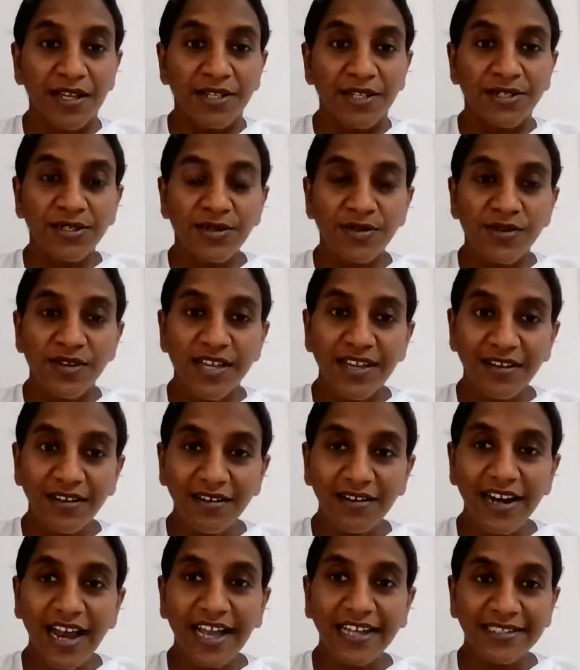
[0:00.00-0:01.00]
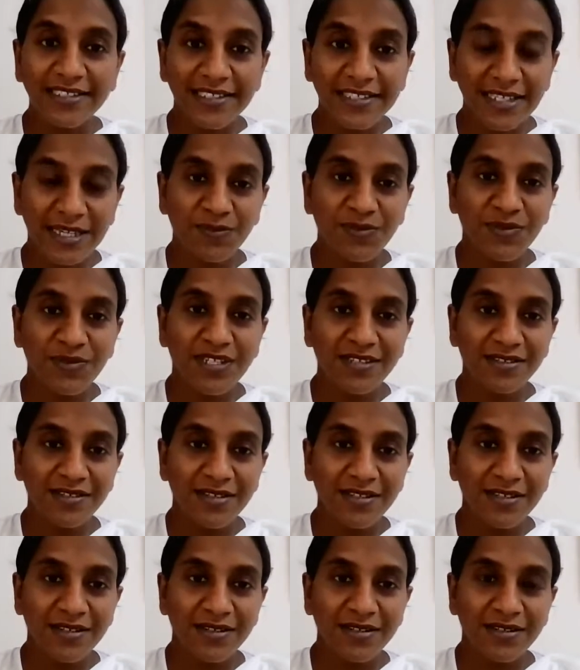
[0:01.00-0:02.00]
So here
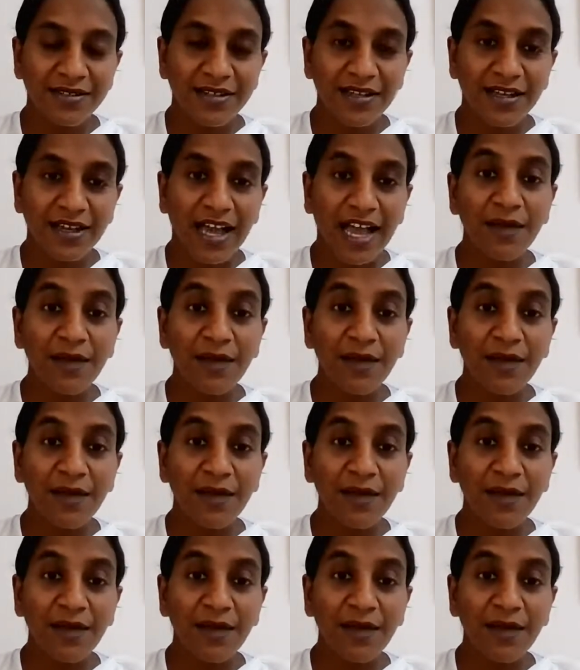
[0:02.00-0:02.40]
acceptance is